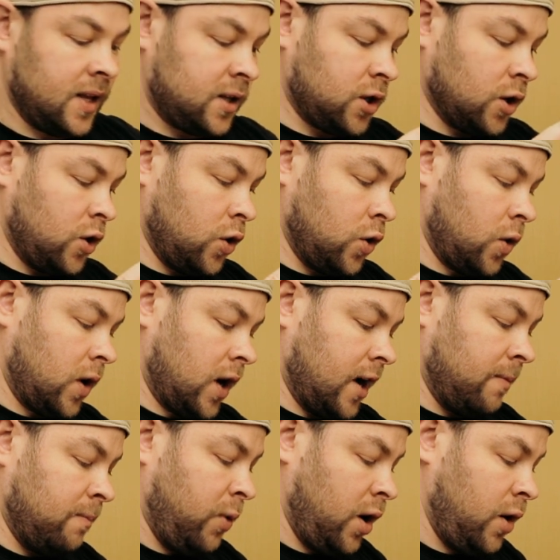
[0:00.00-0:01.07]
so I
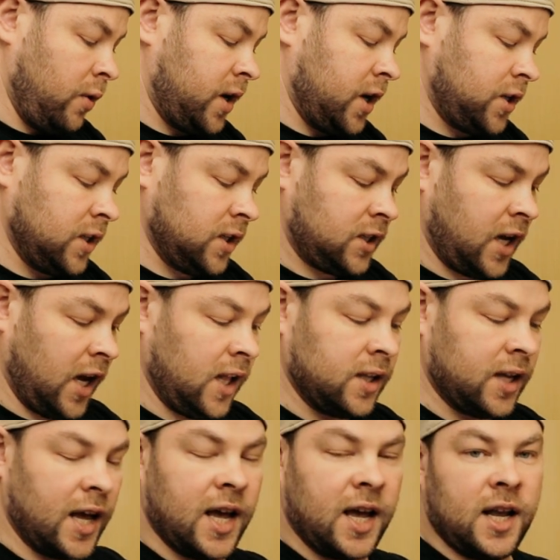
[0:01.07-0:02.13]
borrow kitchen
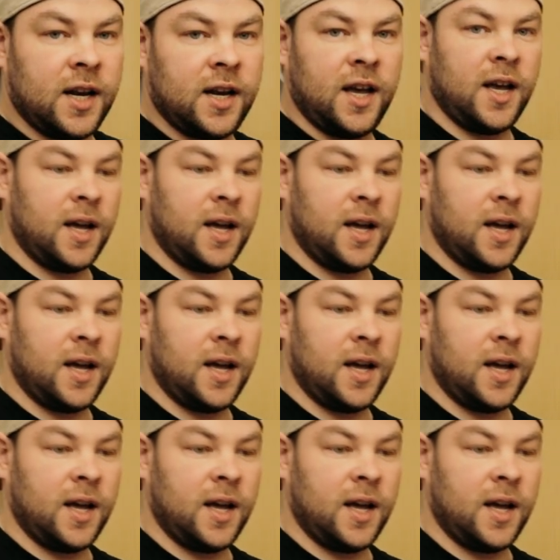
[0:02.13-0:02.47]
scale, and